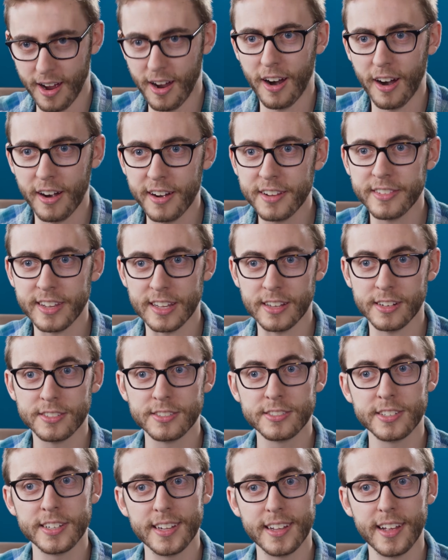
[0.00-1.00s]
are in the
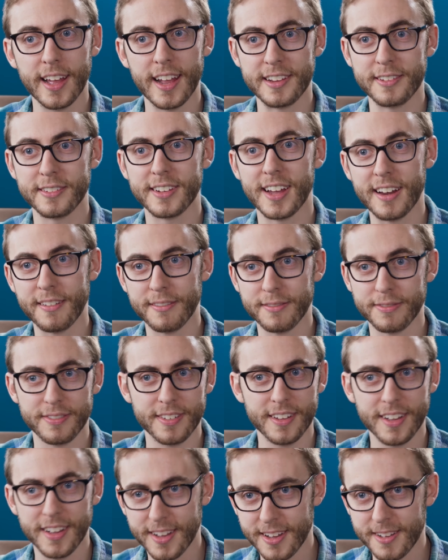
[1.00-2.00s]
industry and you kind of
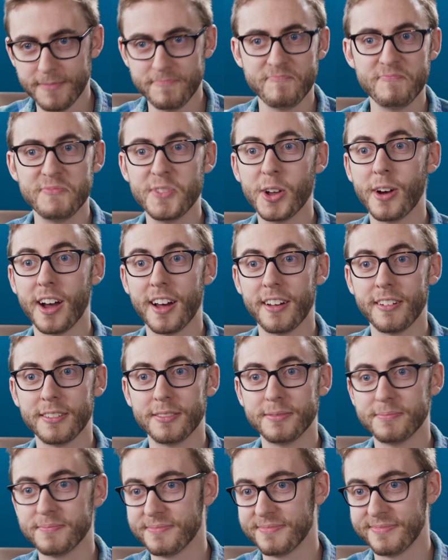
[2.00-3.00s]
know
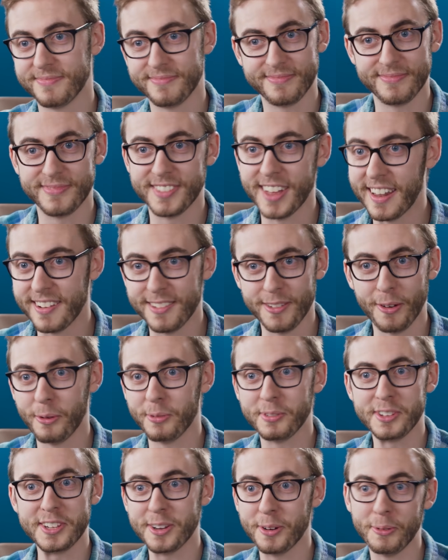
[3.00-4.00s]
how that
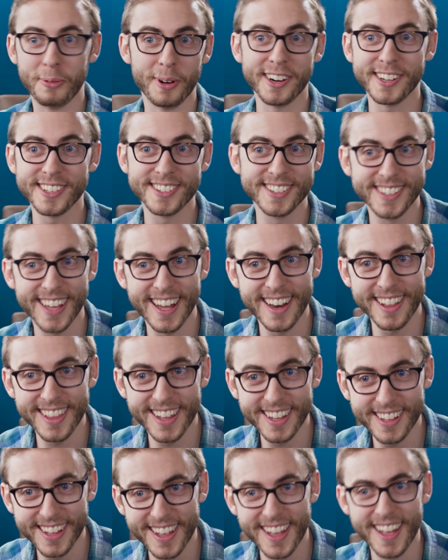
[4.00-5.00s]
whole deal works, kind of
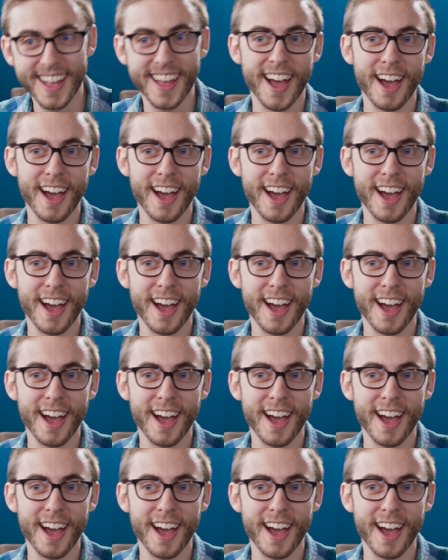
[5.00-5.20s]
thing.